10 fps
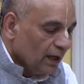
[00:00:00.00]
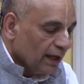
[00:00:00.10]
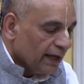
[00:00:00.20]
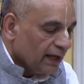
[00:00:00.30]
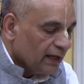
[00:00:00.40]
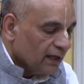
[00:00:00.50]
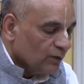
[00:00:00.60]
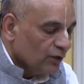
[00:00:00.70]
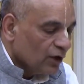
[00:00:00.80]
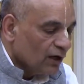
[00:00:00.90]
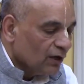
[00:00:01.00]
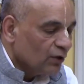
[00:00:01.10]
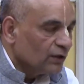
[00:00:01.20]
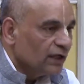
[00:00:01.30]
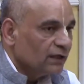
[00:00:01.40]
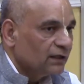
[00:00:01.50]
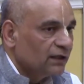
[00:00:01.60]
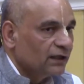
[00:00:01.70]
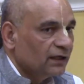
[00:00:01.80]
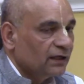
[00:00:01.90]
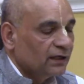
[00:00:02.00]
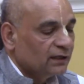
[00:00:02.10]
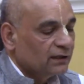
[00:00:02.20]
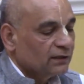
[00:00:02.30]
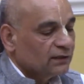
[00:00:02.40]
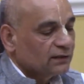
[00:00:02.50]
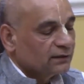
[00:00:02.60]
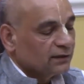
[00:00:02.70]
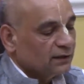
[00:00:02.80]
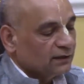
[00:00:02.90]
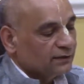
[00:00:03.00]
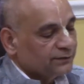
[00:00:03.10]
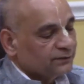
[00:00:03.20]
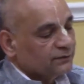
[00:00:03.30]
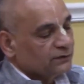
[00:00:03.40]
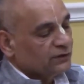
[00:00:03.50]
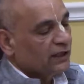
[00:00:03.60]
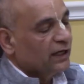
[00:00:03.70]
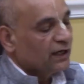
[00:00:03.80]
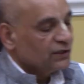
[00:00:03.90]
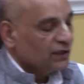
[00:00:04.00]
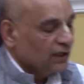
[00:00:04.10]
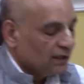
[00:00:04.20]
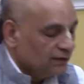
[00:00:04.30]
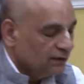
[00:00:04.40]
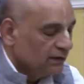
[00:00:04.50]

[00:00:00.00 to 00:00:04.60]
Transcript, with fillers: And we all know that the uh, Shri Krishna